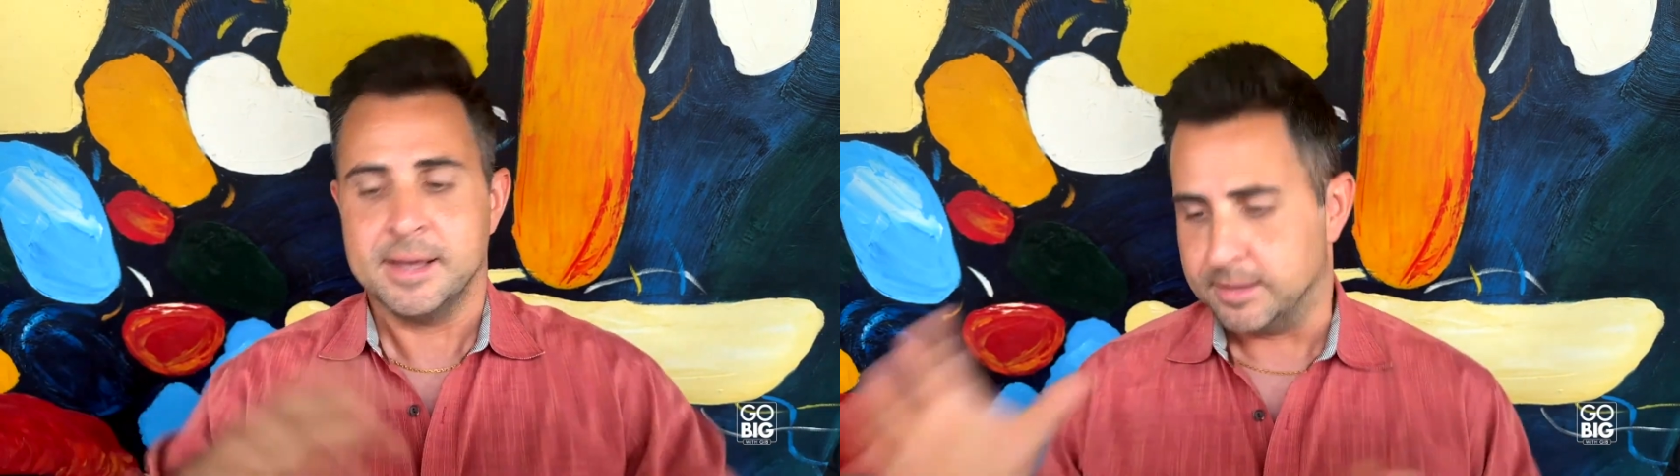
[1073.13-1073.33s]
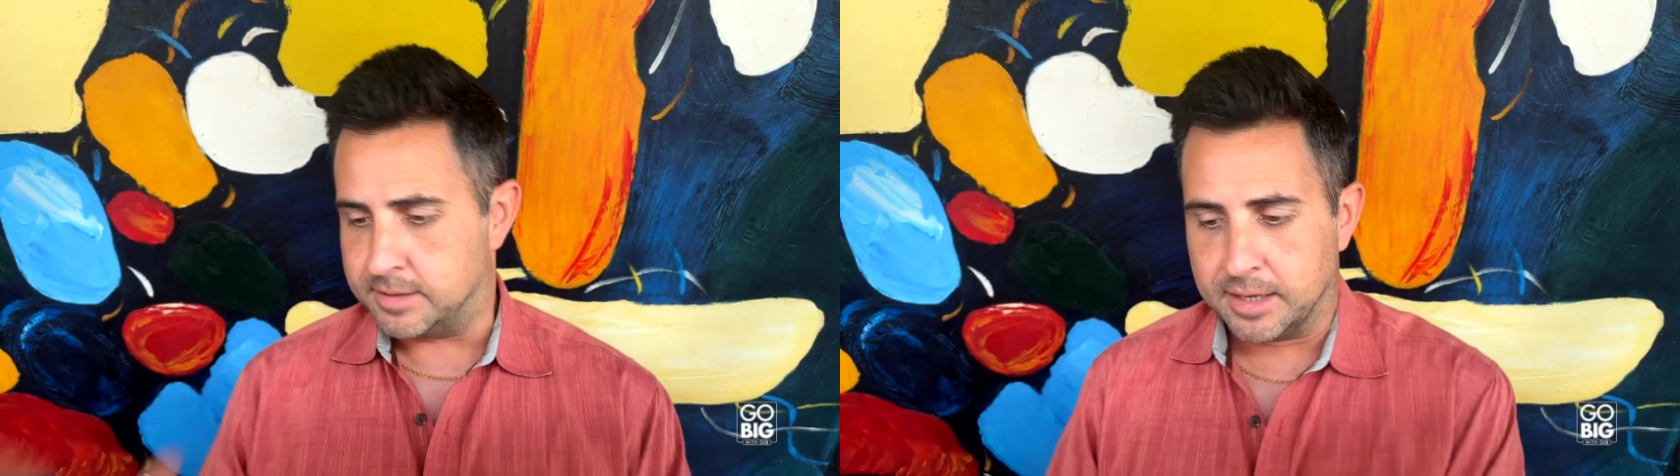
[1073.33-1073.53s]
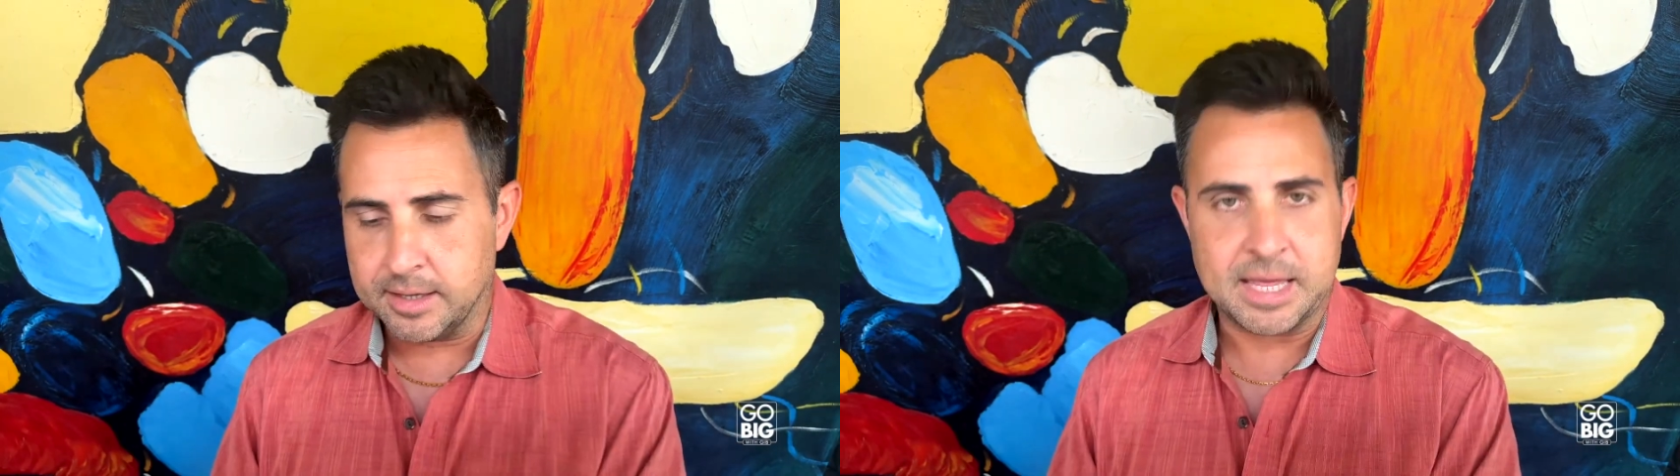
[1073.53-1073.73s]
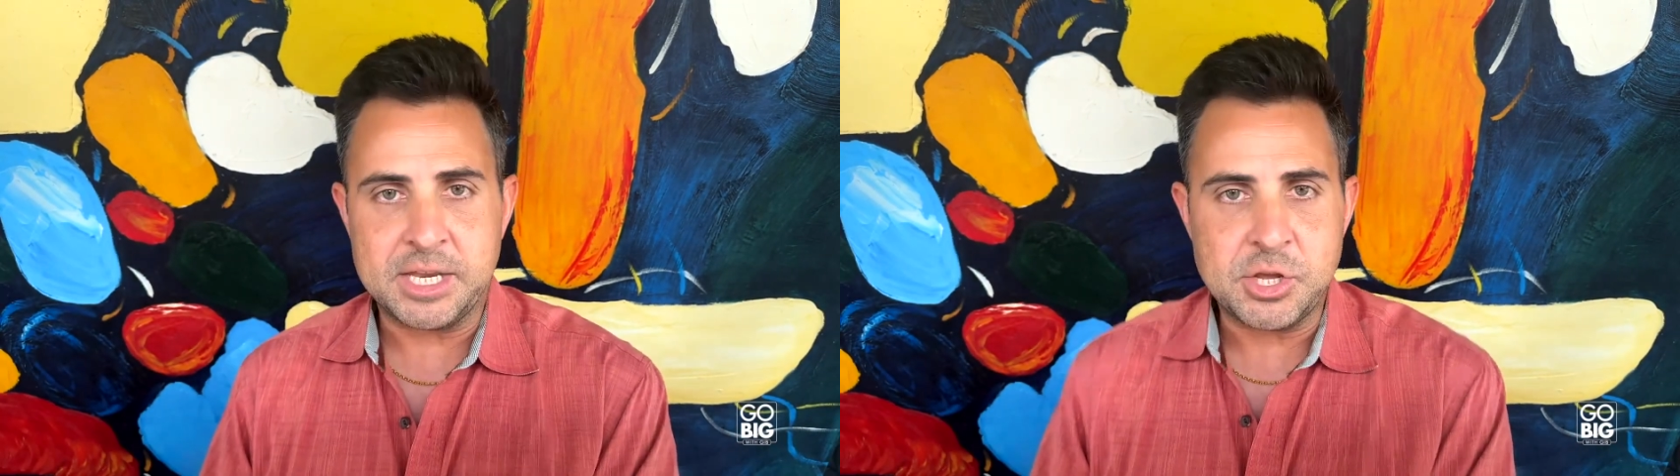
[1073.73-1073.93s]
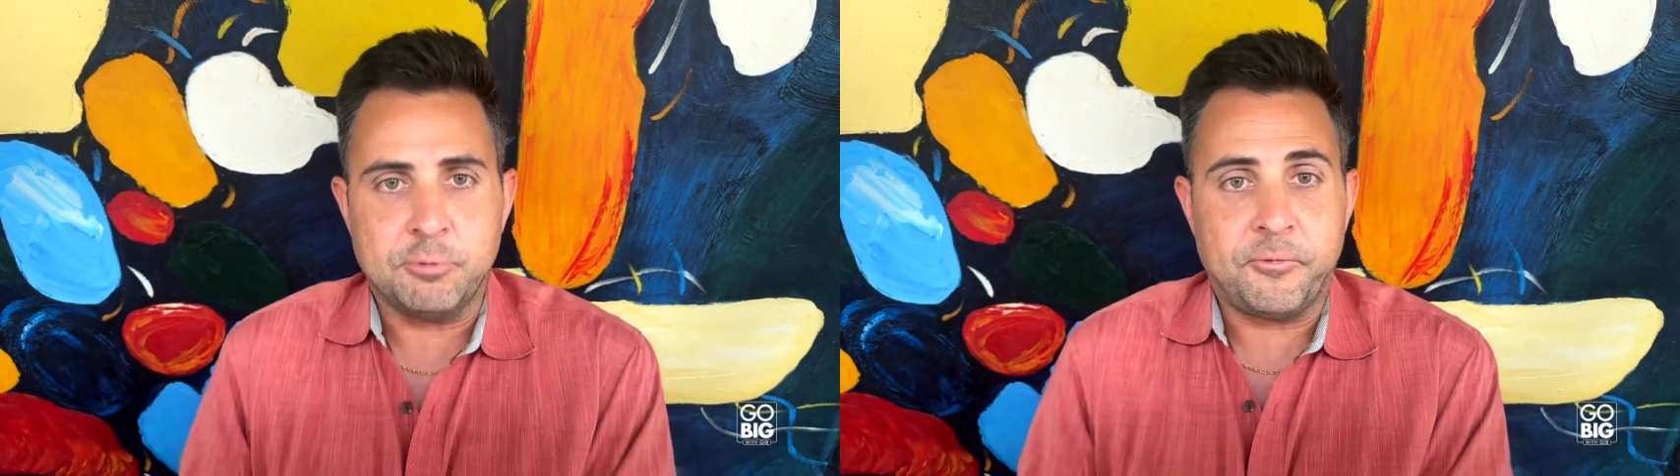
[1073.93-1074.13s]
then
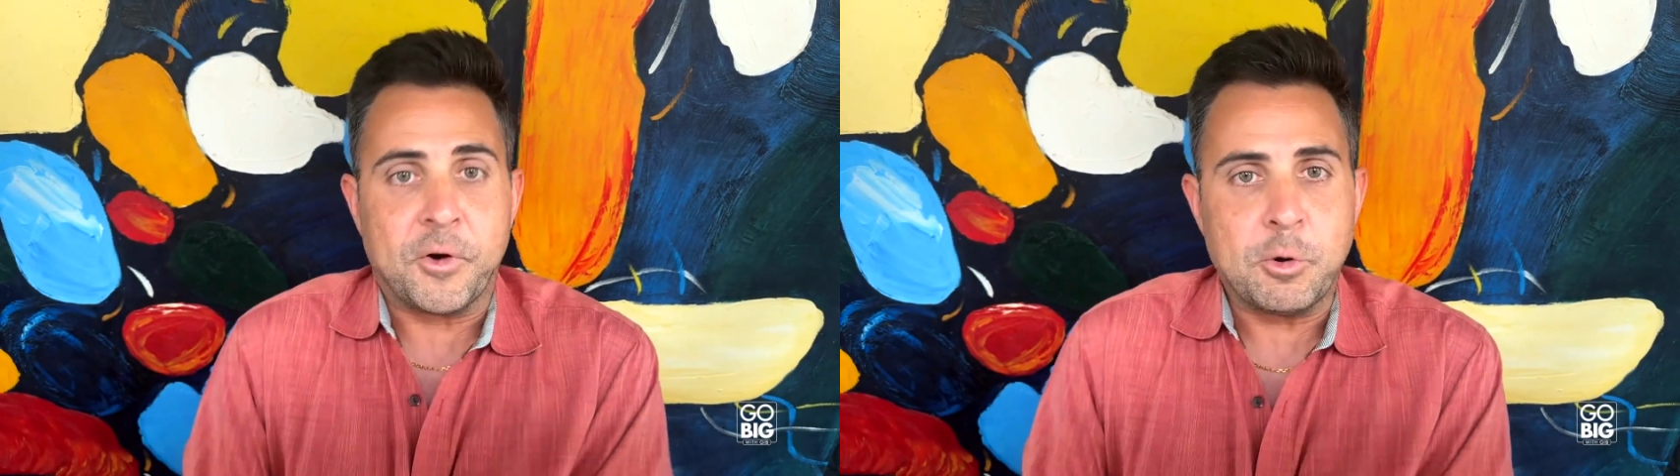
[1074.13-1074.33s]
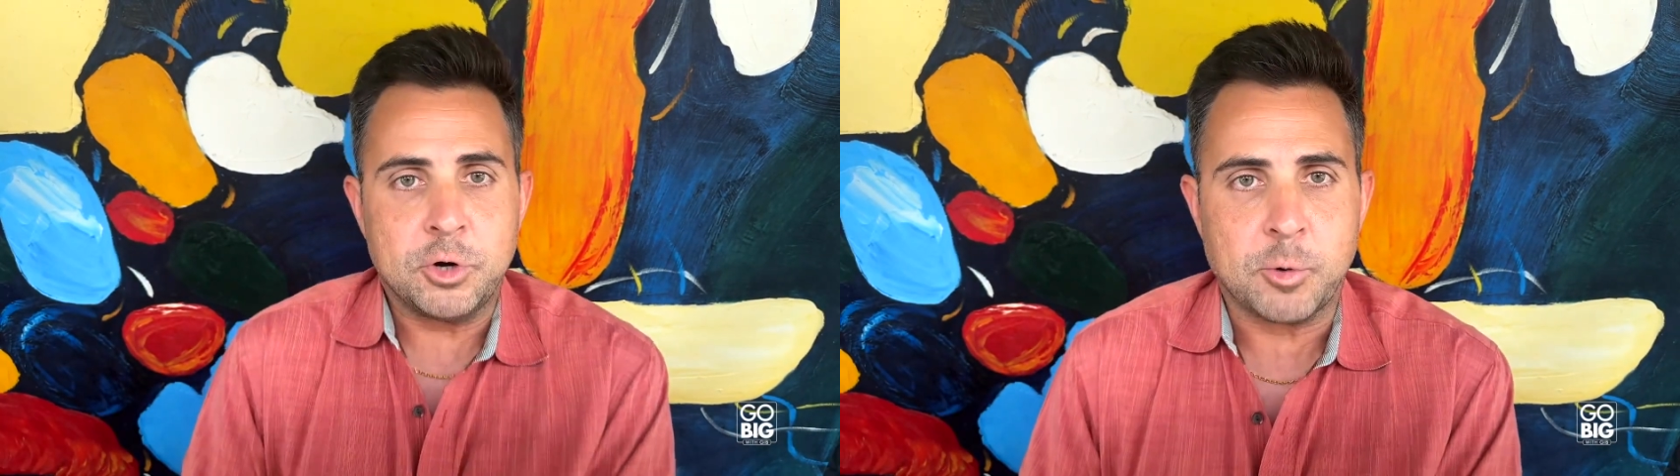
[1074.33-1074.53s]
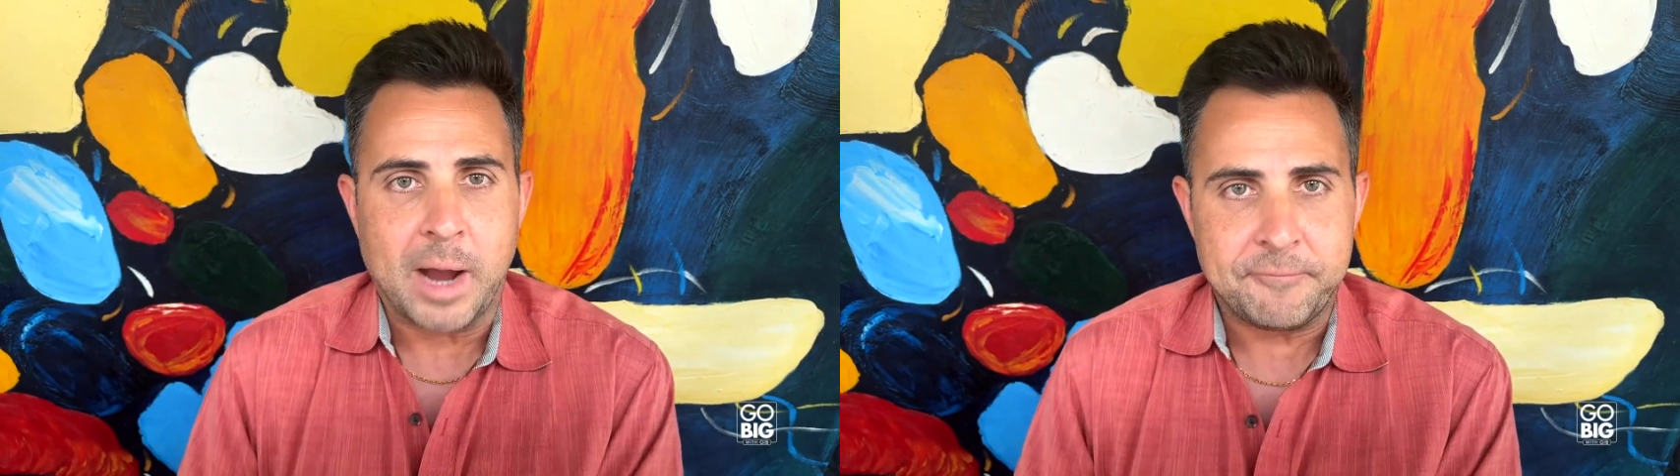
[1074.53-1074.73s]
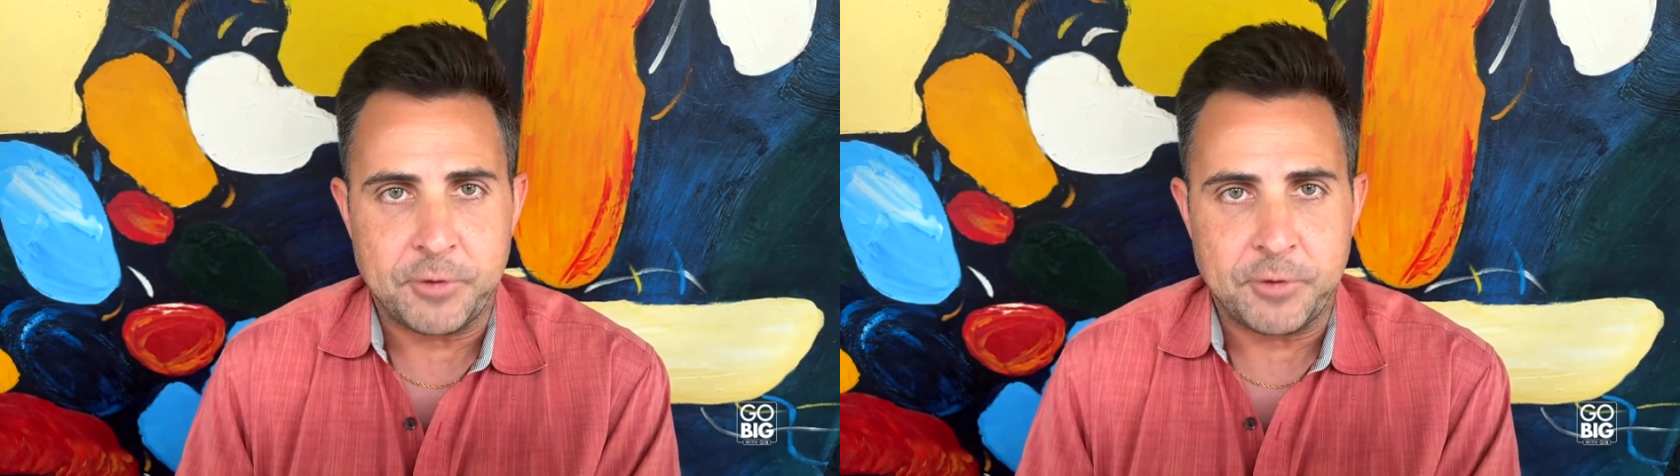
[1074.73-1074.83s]
you photograph